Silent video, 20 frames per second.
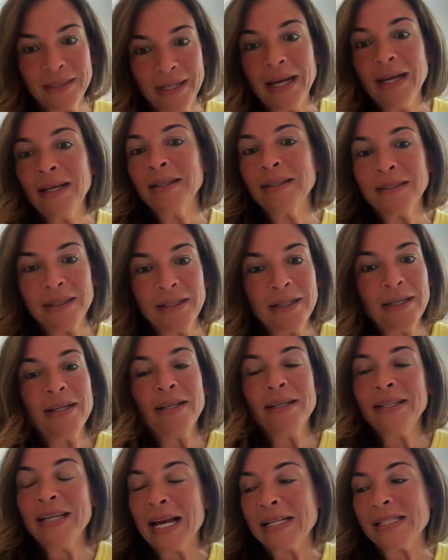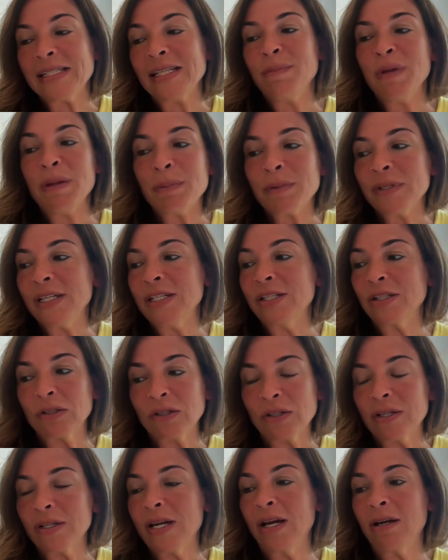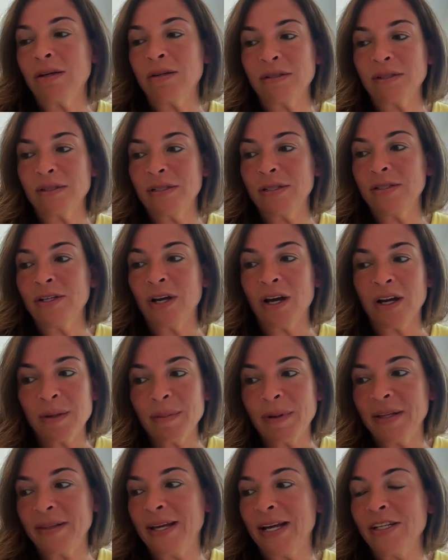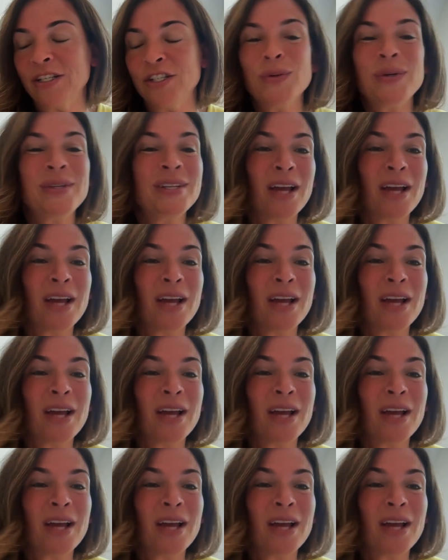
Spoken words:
Yeah. Yes. And people need to learn how to talk about that and do it.